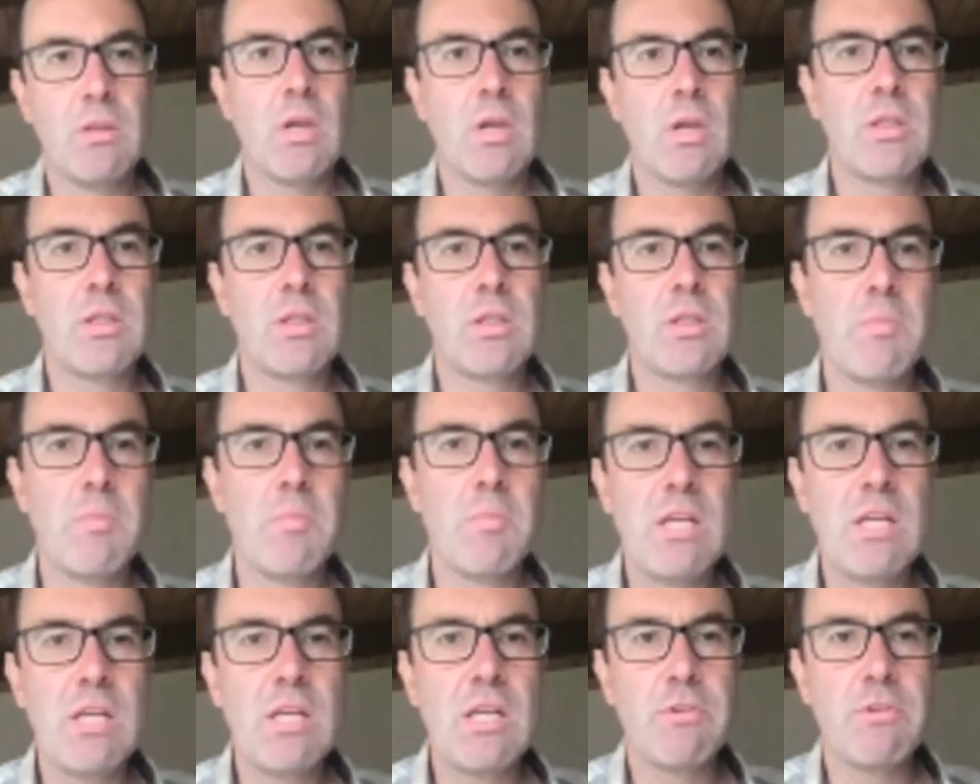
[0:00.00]
I think the
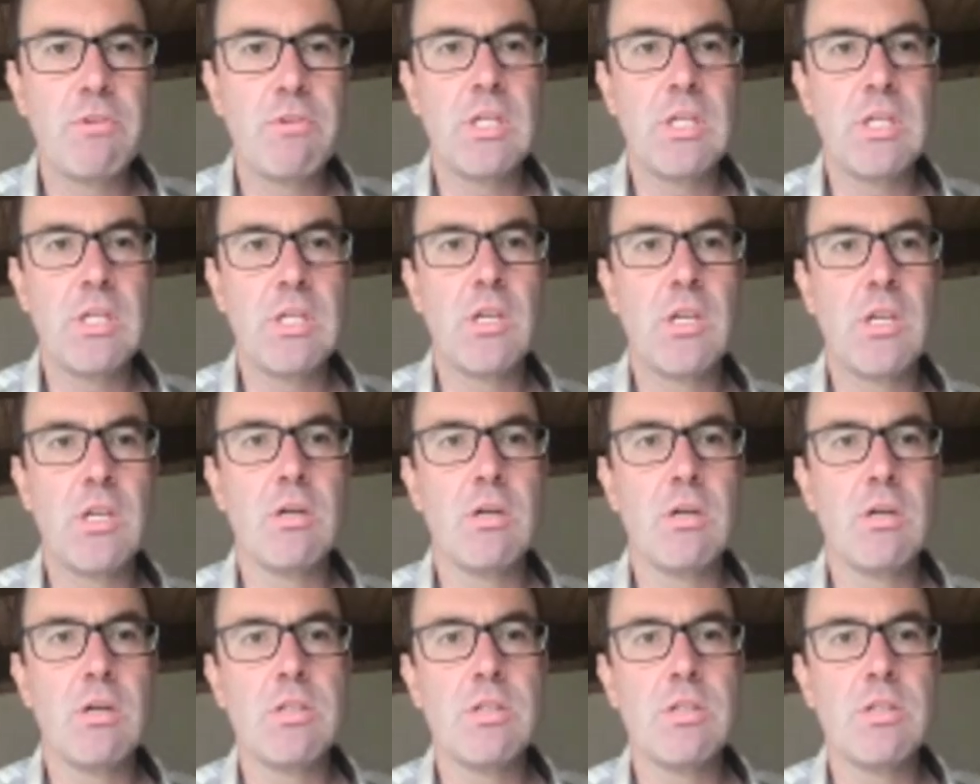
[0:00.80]
main finding here is
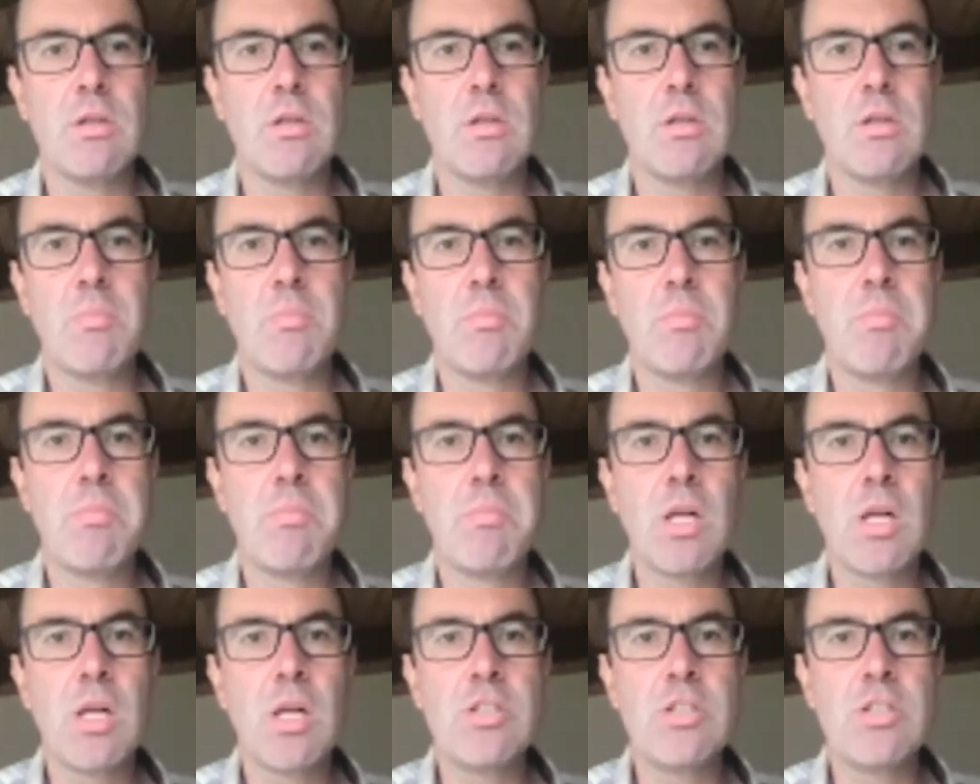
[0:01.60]
that
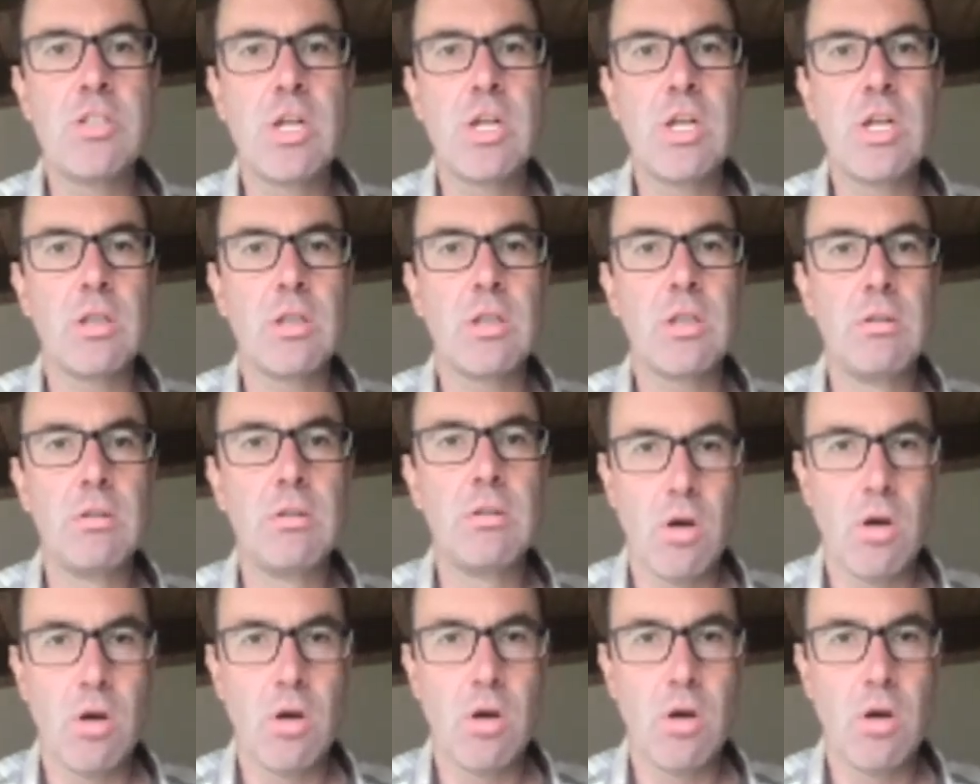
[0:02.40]
polygenic
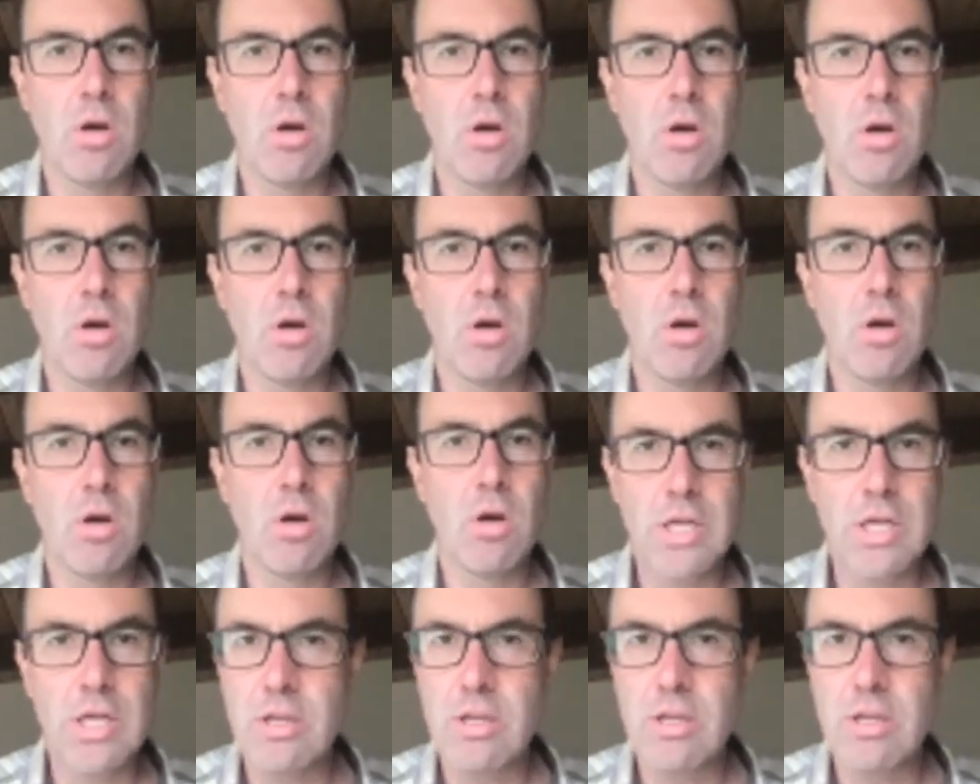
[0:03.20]

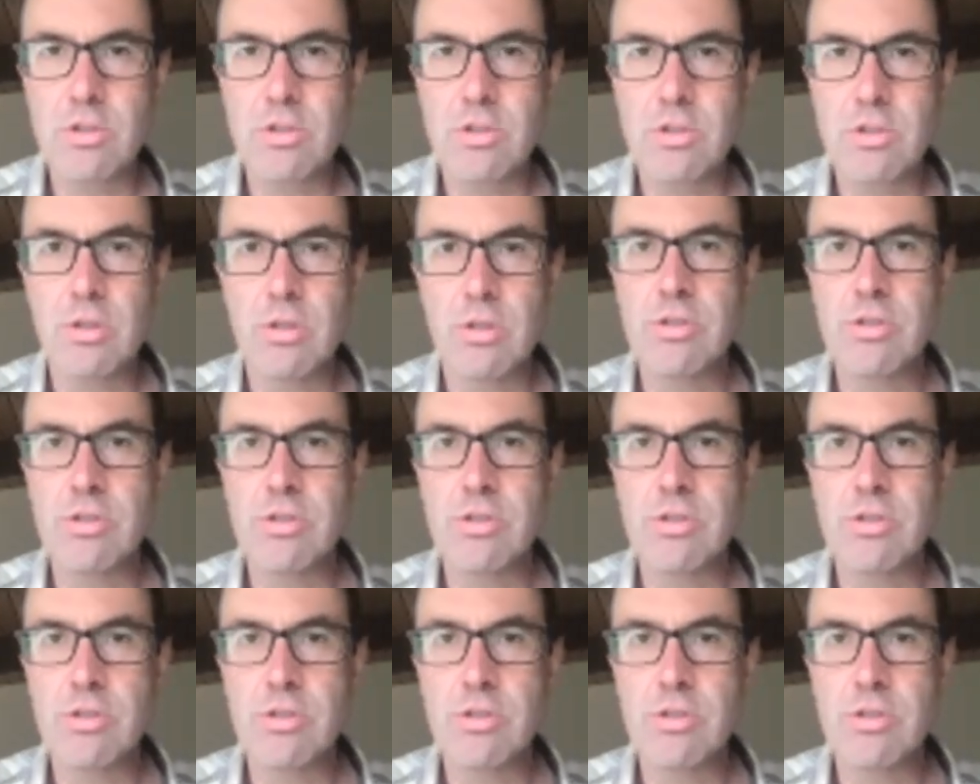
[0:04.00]
architectures